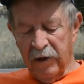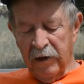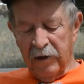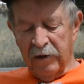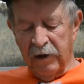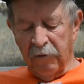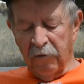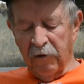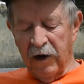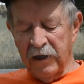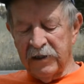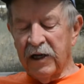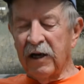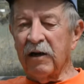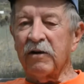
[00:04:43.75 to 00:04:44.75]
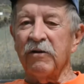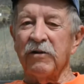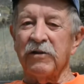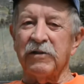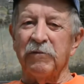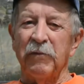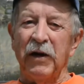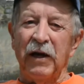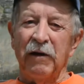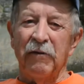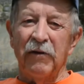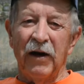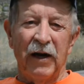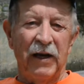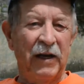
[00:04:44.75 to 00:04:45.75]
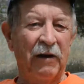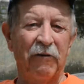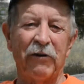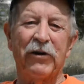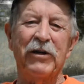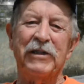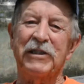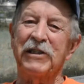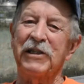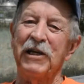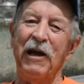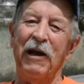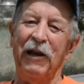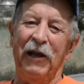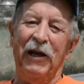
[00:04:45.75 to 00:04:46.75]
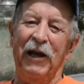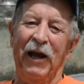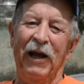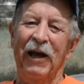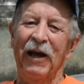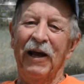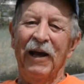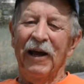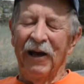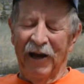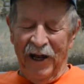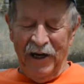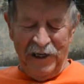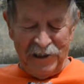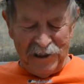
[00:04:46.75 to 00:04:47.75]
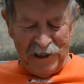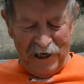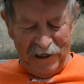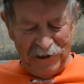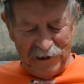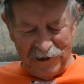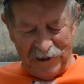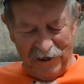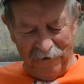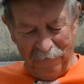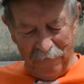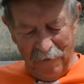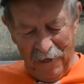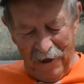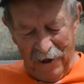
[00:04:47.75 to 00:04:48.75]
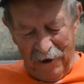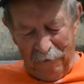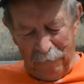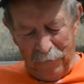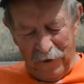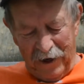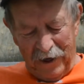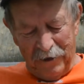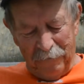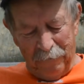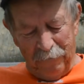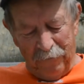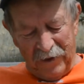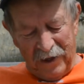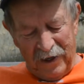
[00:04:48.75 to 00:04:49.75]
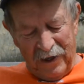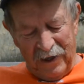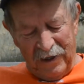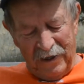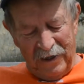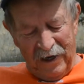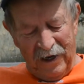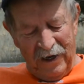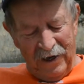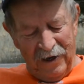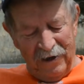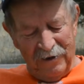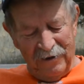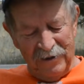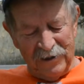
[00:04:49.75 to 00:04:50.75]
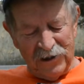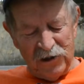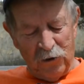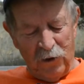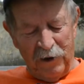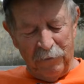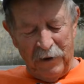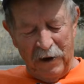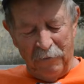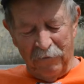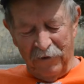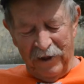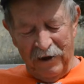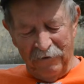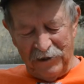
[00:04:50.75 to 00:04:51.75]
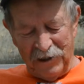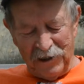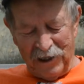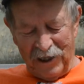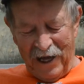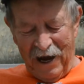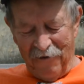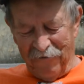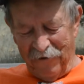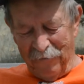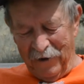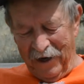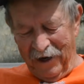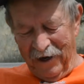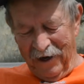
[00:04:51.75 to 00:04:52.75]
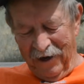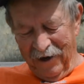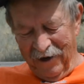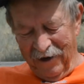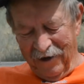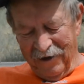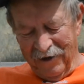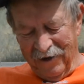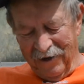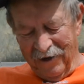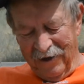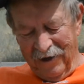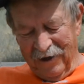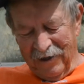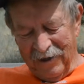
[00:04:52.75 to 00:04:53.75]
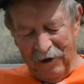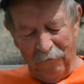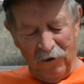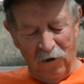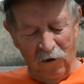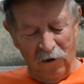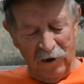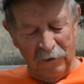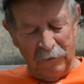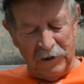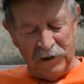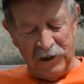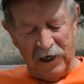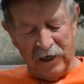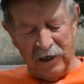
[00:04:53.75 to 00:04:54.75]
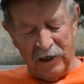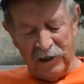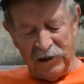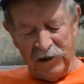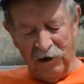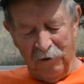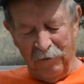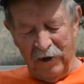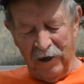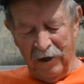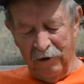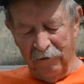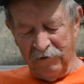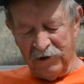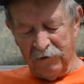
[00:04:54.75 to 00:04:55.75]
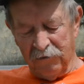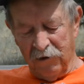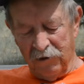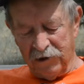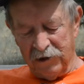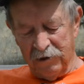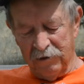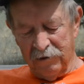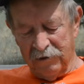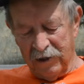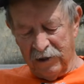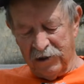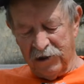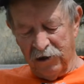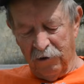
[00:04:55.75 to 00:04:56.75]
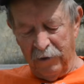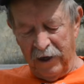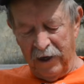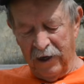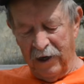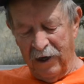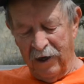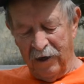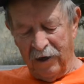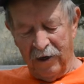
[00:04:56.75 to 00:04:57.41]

They were identical to me. I never could see any changes in them, but the sorting people, they would just laugh at me, and they would hold up a chick and show me it was a rooster, then show me a hen.